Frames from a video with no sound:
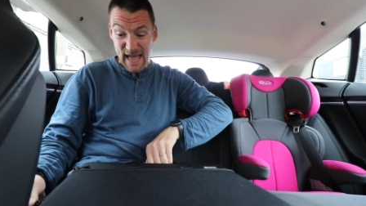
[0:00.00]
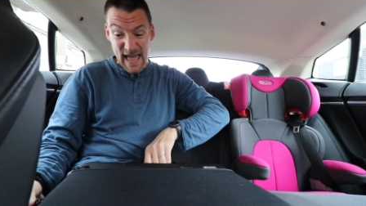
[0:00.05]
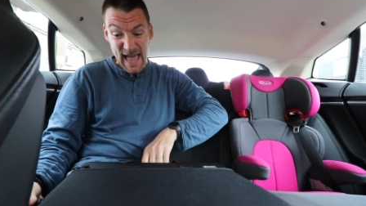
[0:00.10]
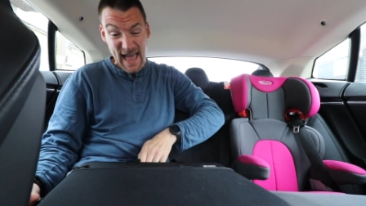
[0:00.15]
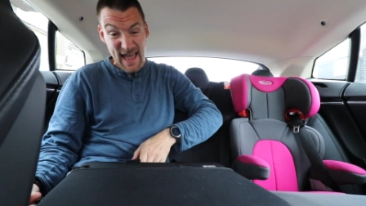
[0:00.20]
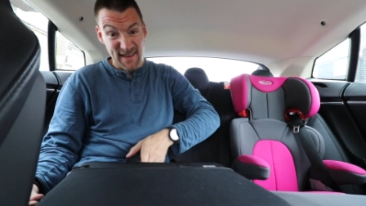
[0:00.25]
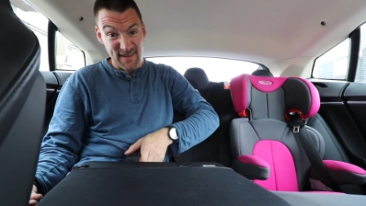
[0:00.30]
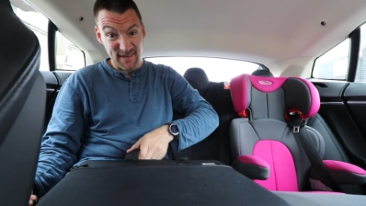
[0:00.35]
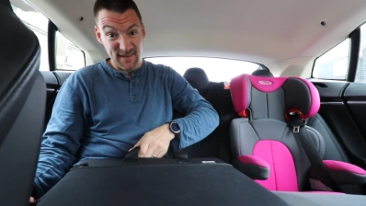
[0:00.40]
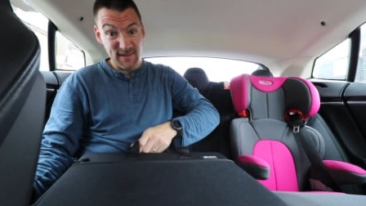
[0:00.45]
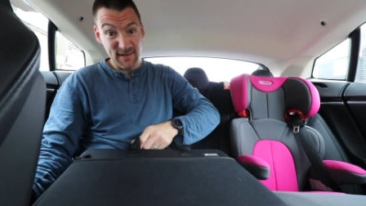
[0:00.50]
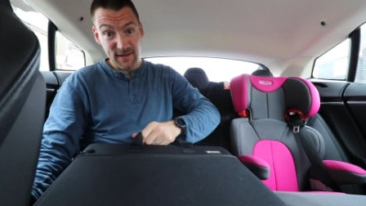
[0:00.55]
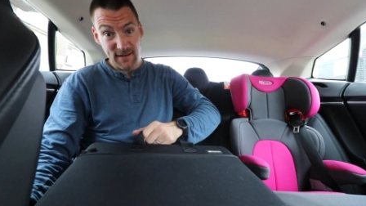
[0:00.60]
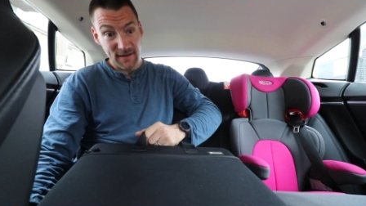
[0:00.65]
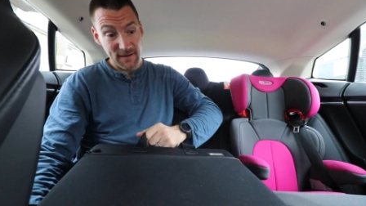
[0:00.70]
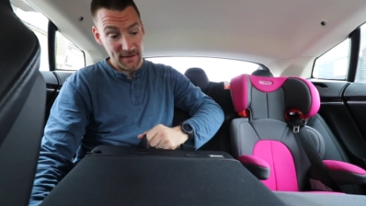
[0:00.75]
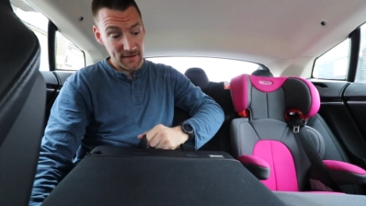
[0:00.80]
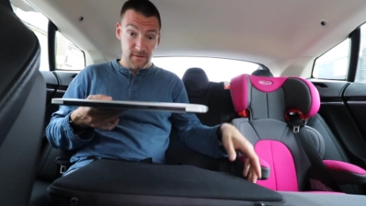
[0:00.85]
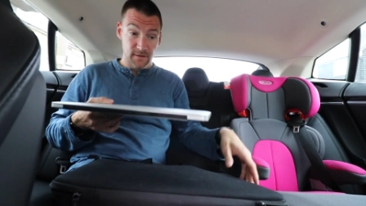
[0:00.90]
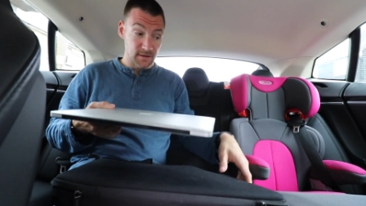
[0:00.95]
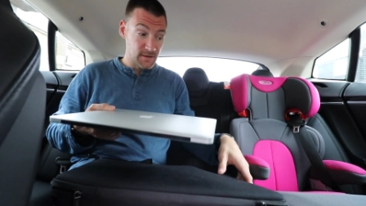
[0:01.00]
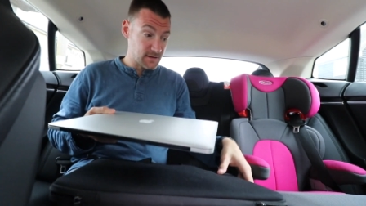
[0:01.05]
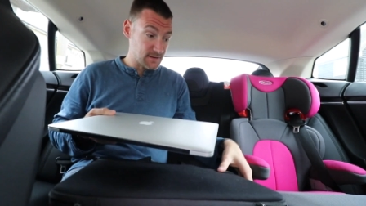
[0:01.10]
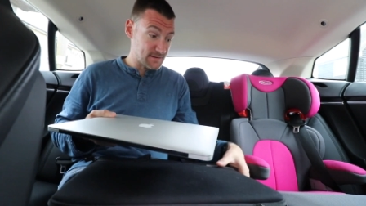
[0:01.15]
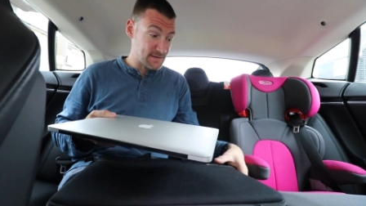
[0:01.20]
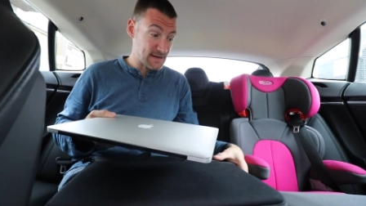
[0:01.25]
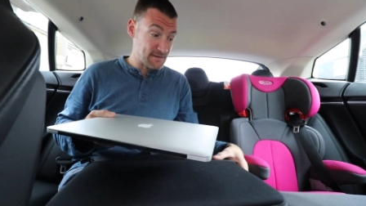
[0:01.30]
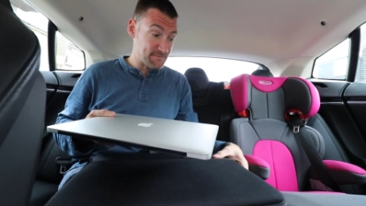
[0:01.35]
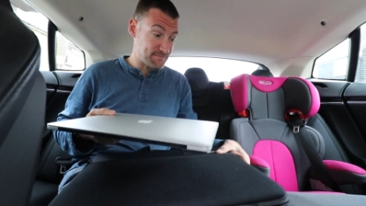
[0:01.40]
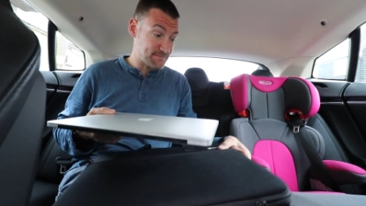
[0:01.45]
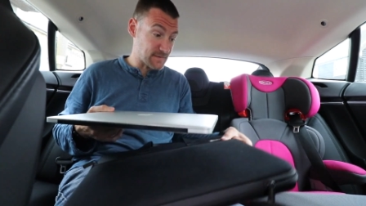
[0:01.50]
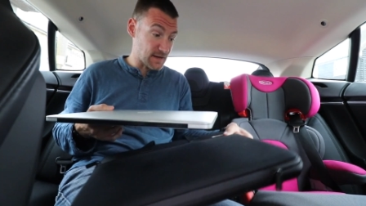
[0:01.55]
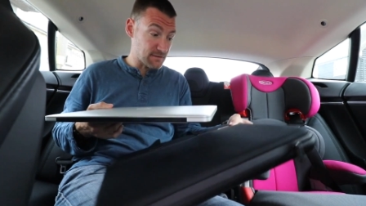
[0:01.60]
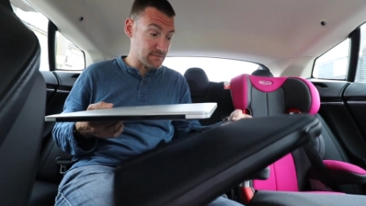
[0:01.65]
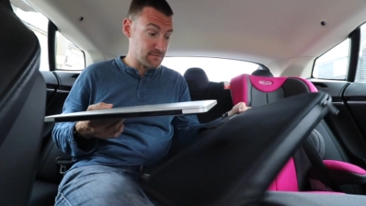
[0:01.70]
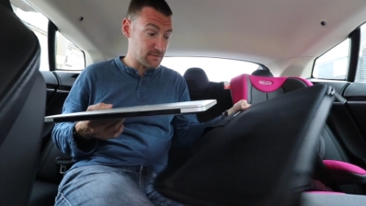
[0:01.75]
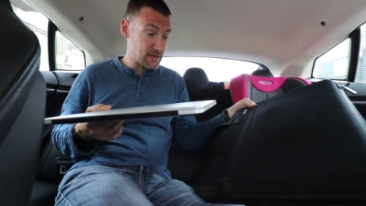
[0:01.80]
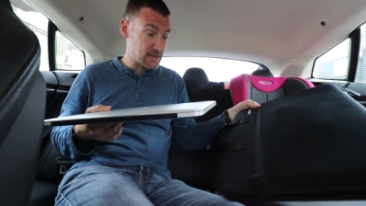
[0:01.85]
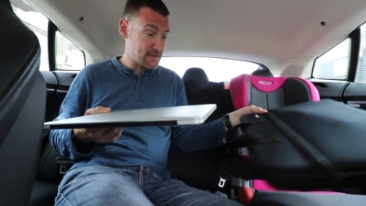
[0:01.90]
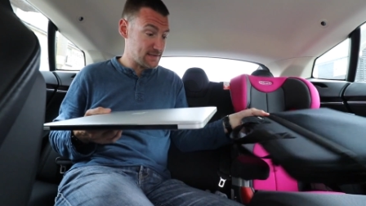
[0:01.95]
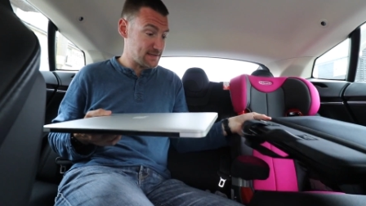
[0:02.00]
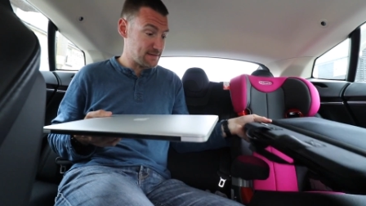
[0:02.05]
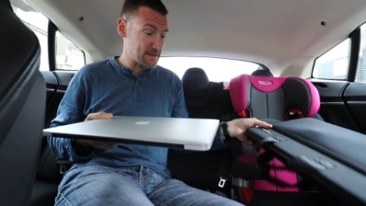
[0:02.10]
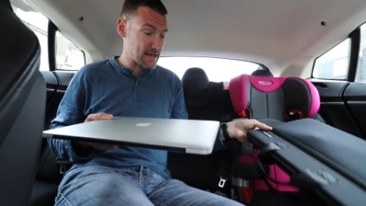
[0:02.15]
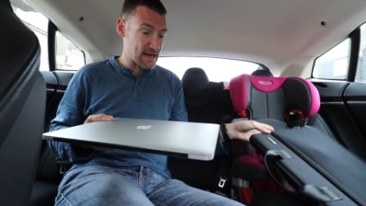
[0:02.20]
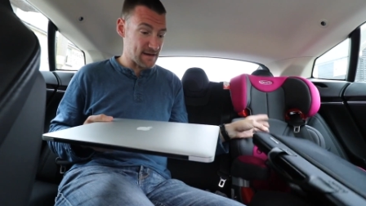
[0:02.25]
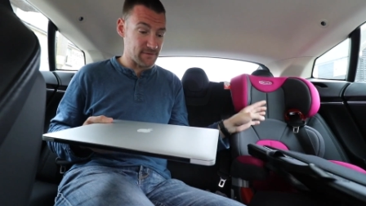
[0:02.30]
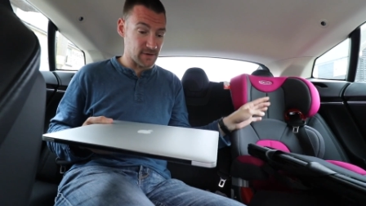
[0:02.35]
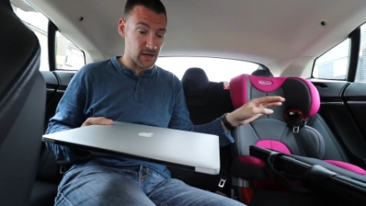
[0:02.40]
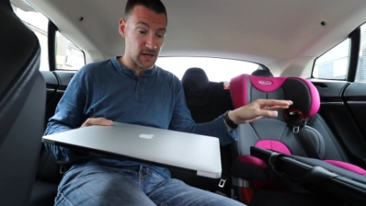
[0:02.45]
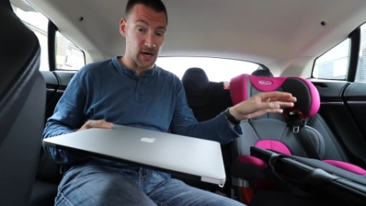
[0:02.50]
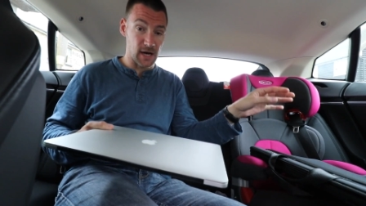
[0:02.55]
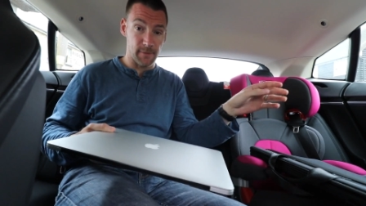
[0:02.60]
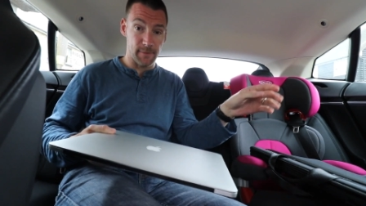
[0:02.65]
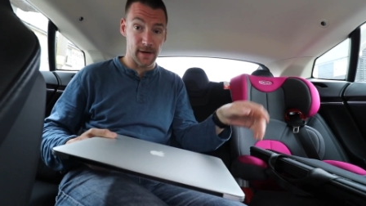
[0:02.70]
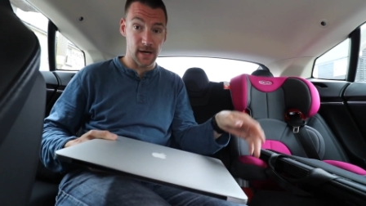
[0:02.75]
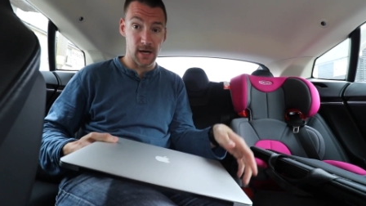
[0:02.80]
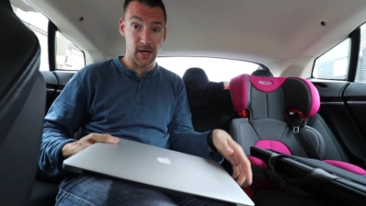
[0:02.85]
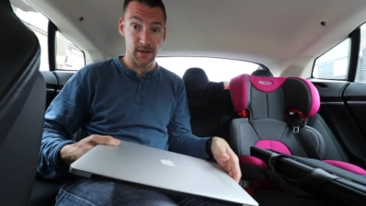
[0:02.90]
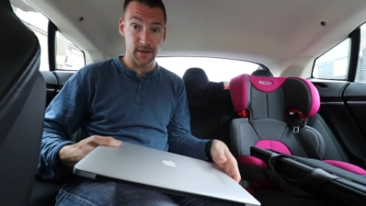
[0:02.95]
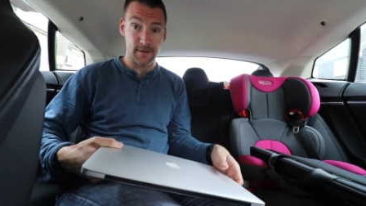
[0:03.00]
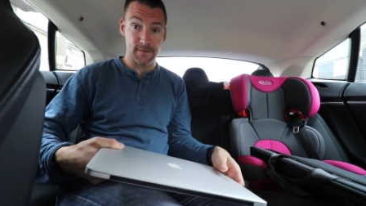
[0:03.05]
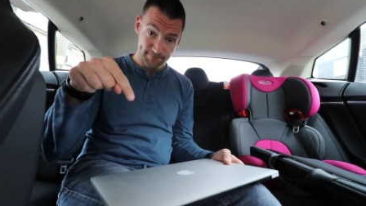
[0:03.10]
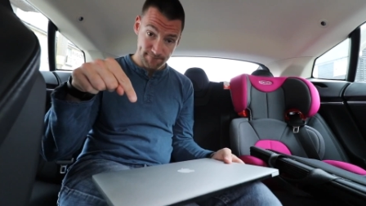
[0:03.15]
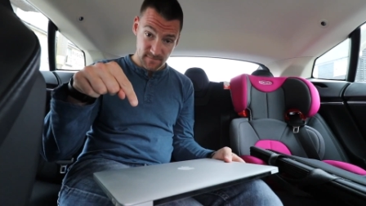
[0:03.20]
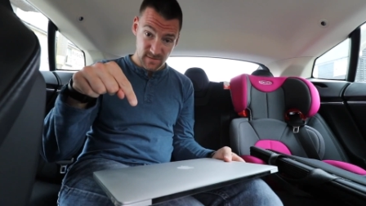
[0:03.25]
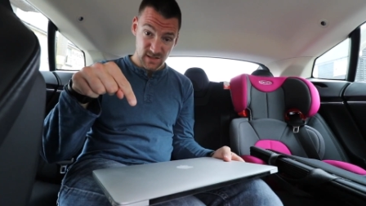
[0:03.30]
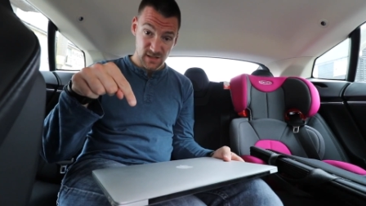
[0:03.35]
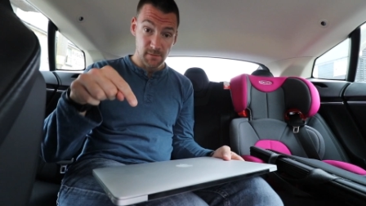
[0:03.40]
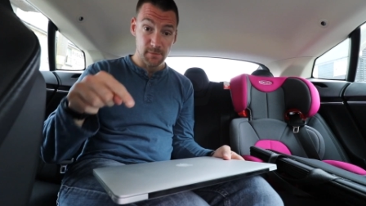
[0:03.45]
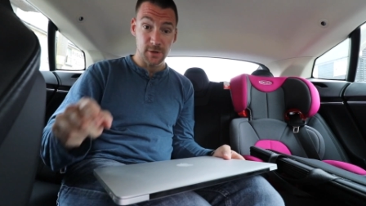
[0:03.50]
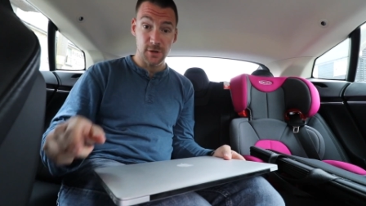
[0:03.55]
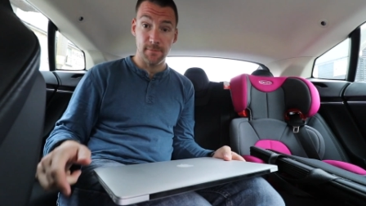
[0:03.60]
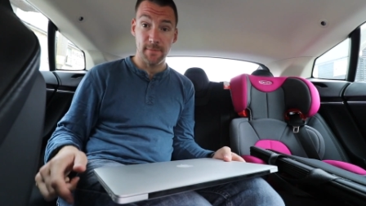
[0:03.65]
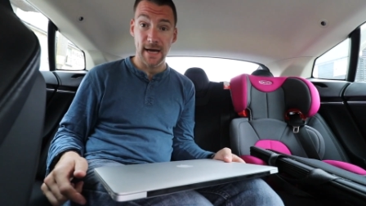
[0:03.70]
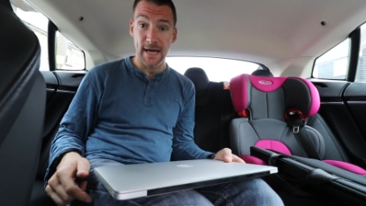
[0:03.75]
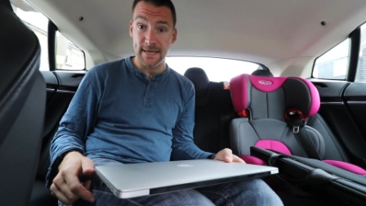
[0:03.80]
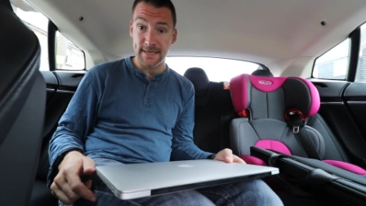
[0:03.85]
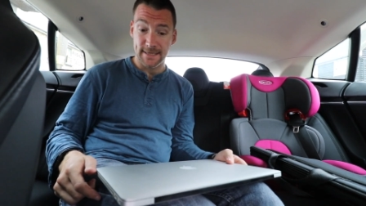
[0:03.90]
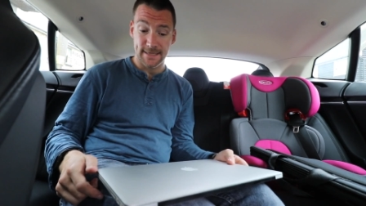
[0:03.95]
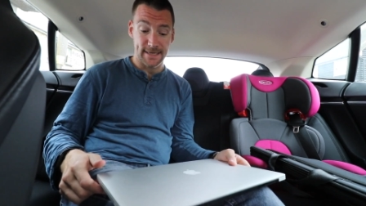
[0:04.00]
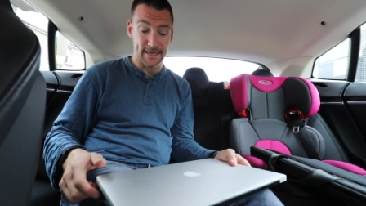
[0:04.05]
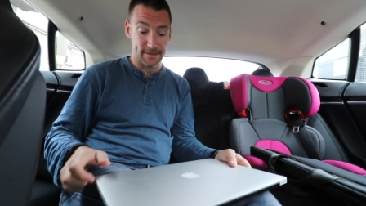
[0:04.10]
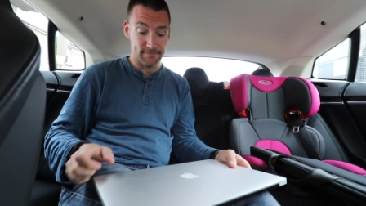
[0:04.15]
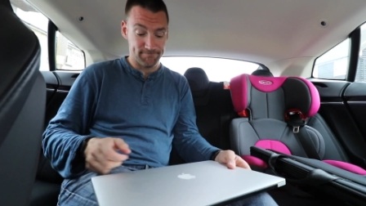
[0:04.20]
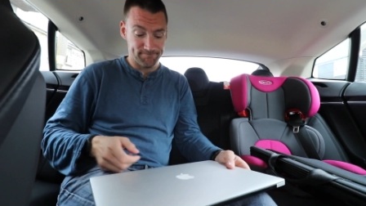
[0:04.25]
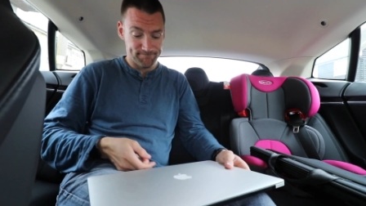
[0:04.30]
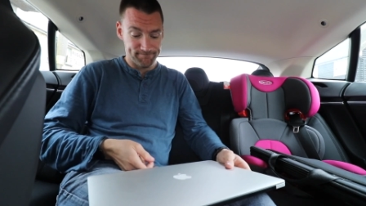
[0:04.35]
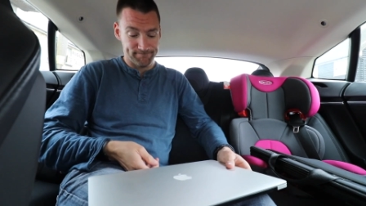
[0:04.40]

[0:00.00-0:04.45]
end because they don't really seem to have a car park. So I'm gonna do my editing.